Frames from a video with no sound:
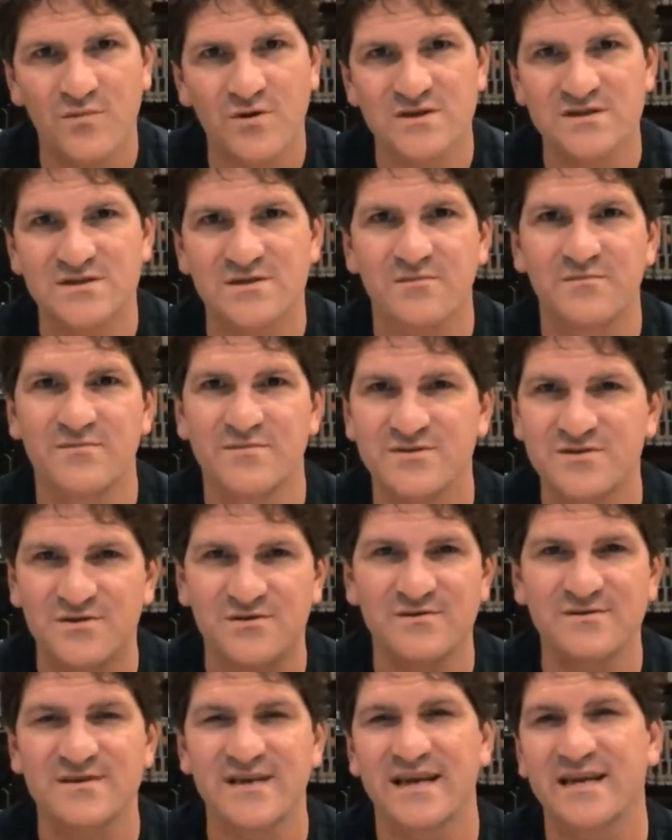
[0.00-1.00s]
was some
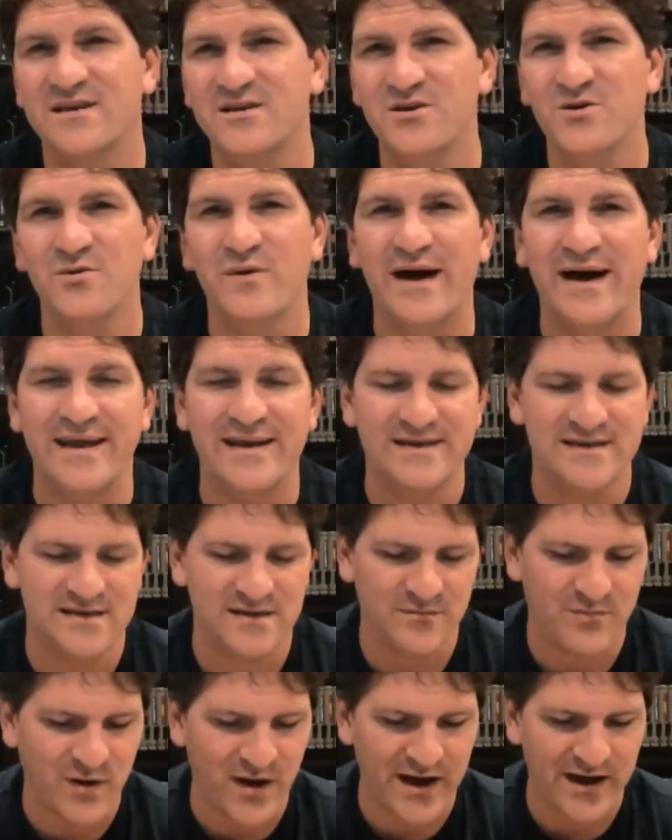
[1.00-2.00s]
sort of like new added to
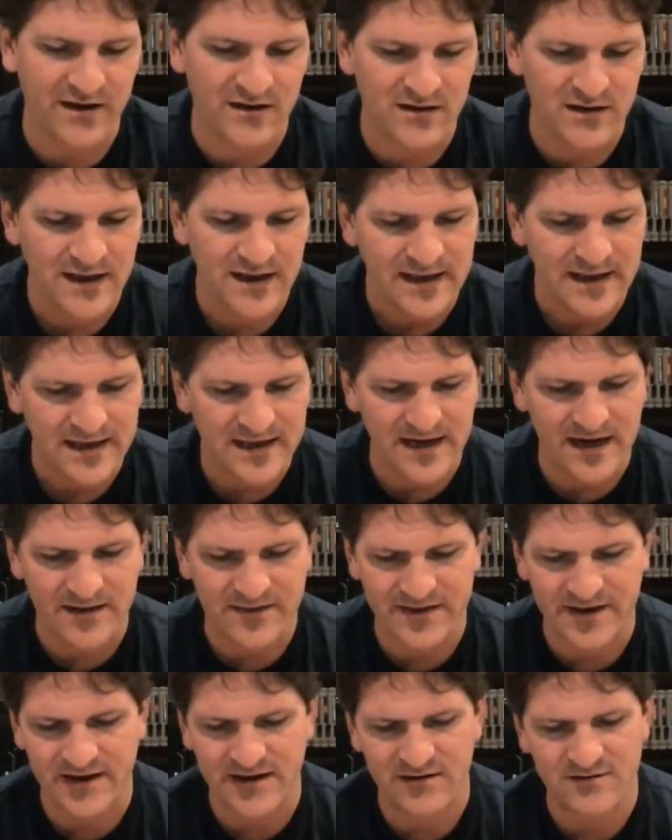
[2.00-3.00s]
the pile kind
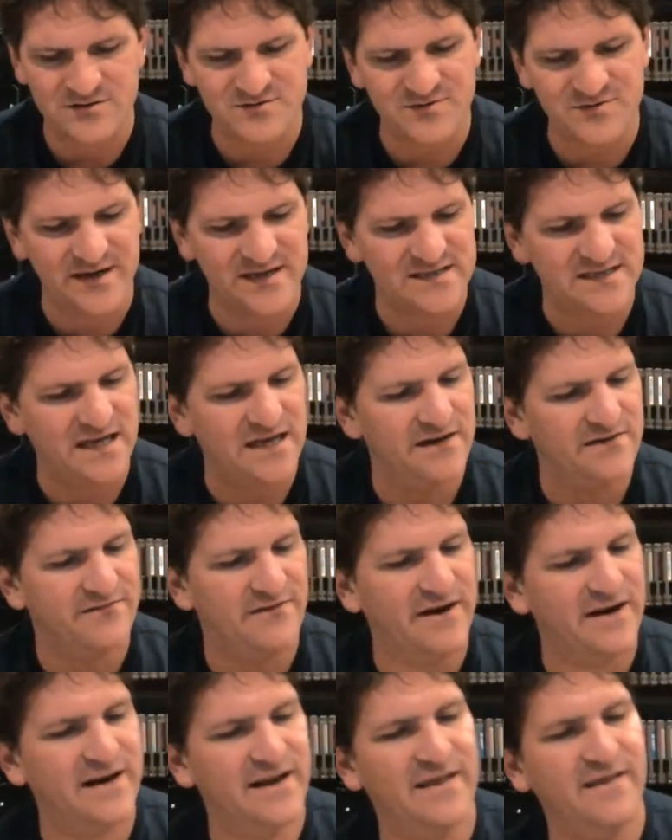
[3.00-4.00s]
of thing, and I was pretty excited to
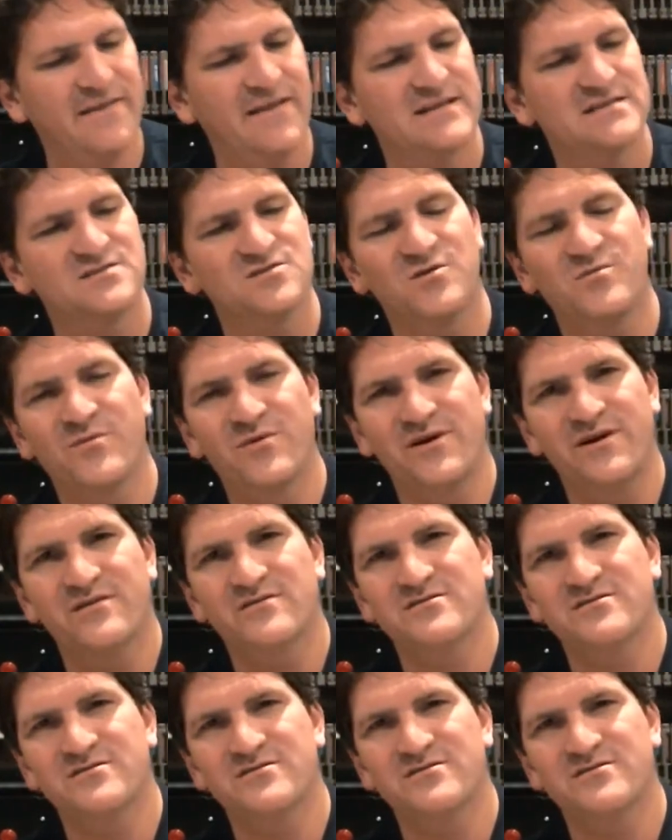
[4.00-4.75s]
find it, and that's No More